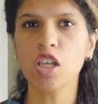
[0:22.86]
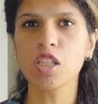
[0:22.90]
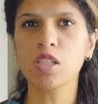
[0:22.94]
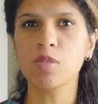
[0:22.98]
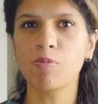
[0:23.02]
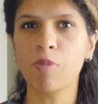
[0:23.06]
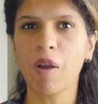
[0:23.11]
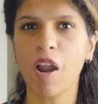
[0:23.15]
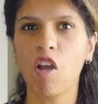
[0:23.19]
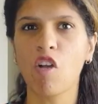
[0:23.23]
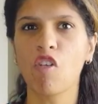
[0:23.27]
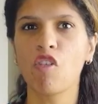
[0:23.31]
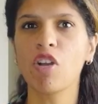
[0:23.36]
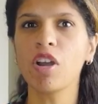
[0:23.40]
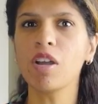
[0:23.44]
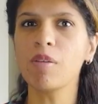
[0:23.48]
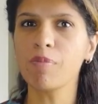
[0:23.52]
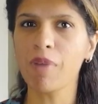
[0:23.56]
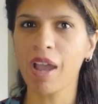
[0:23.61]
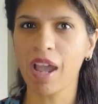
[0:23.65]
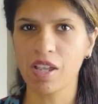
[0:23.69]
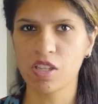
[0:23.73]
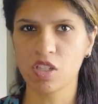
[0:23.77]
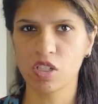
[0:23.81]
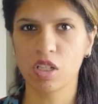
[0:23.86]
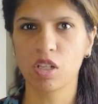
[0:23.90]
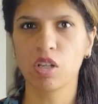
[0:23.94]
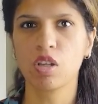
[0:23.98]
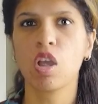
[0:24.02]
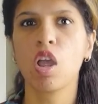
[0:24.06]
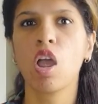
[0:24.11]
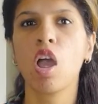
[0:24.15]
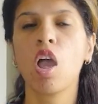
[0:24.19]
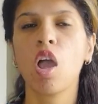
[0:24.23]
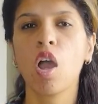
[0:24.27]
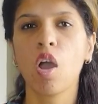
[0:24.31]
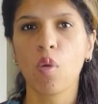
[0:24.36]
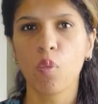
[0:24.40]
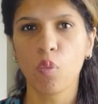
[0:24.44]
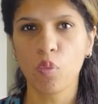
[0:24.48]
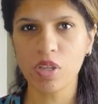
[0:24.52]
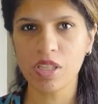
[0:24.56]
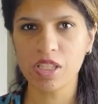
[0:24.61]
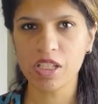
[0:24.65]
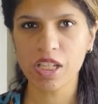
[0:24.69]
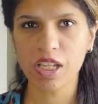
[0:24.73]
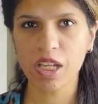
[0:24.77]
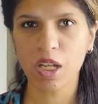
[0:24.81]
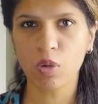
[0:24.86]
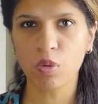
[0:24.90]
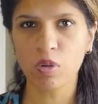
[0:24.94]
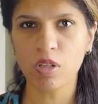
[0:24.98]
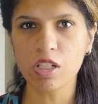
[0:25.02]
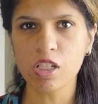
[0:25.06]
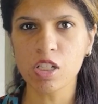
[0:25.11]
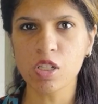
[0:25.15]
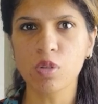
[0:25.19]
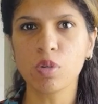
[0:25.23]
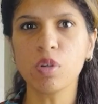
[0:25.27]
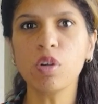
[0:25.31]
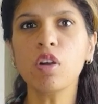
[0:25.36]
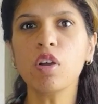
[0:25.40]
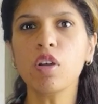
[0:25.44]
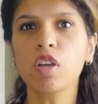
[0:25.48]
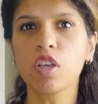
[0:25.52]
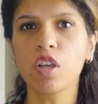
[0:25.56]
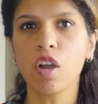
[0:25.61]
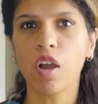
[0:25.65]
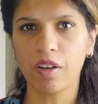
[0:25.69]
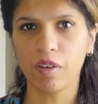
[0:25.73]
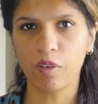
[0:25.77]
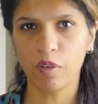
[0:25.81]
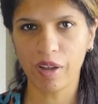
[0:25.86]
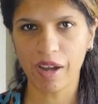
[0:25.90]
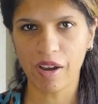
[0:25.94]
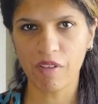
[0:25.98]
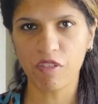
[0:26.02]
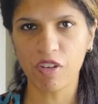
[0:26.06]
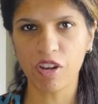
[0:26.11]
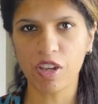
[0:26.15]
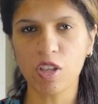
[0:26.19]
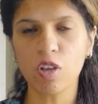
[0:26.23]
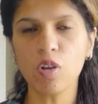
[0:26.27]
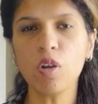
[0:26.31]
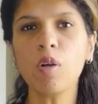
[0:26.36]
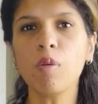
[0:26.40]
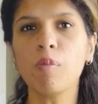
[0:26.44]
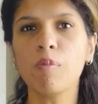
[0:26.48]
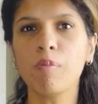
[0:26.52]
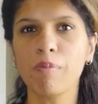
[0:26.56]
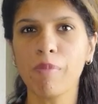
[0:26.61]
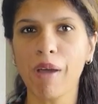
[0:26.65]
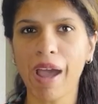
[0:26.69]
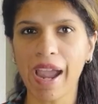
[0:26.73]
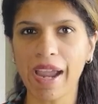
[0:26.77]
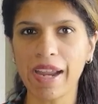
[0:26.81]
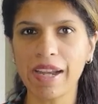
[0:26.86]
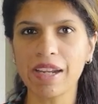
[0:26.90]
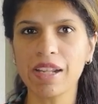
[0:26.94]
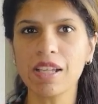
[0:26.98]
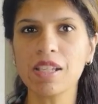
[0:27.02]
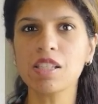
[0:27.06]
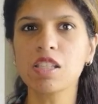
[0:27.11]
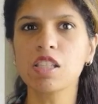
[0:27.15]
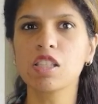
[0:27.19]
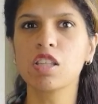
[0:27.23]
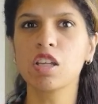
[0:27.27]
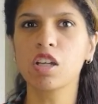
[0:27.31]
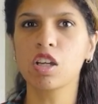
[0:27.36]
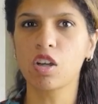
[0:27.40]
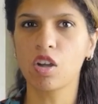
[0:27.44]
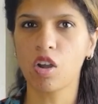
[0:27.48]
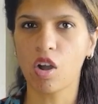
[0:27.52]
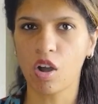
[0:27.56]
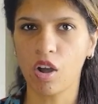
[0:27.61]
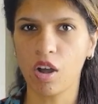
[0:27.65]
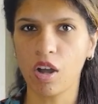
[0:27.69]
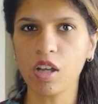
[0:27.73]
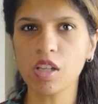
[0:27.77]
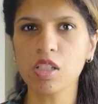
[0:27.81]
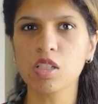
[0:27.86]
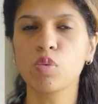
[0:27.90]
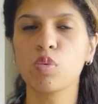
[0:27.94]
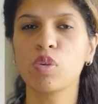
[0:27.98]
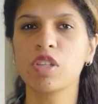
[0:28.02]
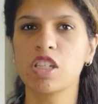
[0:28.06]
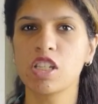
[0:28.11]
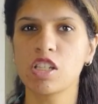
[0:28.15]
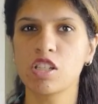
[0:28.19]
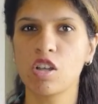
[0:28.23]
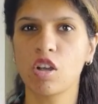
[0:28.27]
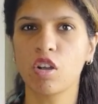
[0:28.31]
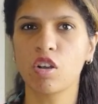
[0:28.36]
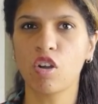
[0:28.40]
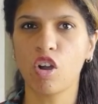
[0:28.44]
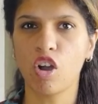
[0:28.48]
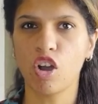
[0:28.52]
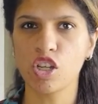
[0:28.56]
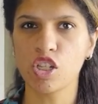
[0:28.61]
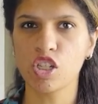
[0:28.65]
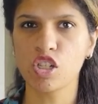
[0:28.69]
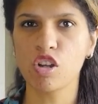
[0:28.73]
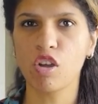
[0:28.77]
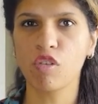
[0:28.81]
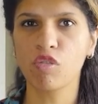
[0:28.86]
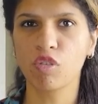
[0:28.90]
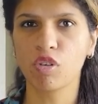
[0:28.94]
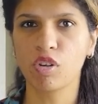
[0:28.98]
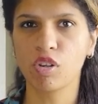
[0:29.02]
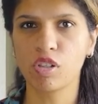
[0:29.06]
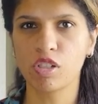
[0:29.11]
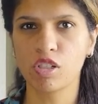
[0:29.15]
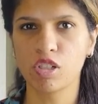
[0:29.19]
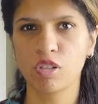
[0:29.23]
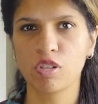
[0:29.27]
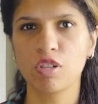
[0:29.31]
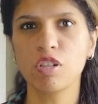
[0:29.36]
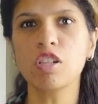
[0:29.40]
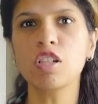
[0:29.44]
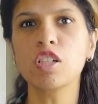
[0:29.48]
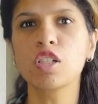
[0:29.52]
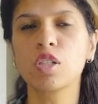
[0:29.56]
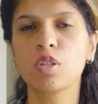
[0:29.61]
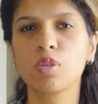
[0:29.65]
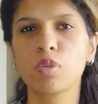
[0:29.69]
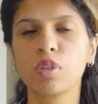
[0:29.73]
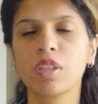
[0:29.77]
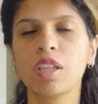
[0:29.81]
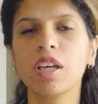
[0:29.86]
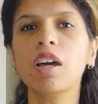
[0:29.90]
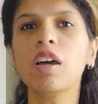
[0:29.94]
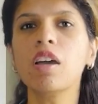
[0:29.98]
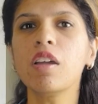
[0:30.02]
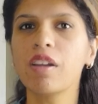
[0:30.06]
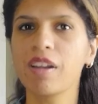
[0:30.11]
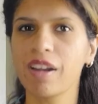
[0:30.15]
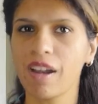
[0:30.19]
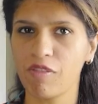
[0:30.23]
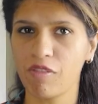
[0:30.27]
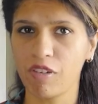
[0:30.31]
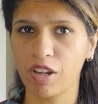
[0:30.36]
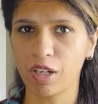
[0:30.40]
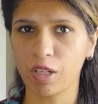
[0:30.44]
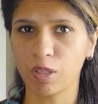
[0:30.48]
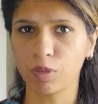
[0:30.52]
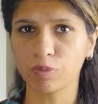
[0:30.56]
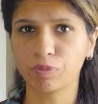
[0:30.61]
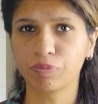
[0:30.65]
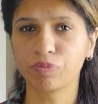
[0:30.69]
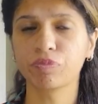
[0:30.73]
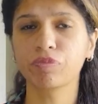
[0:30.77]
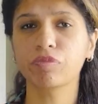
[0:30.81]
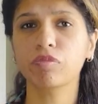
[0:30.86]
profit margin, which equals to your revenue minus the COGS, which is your cost of goods sold, to the revenue.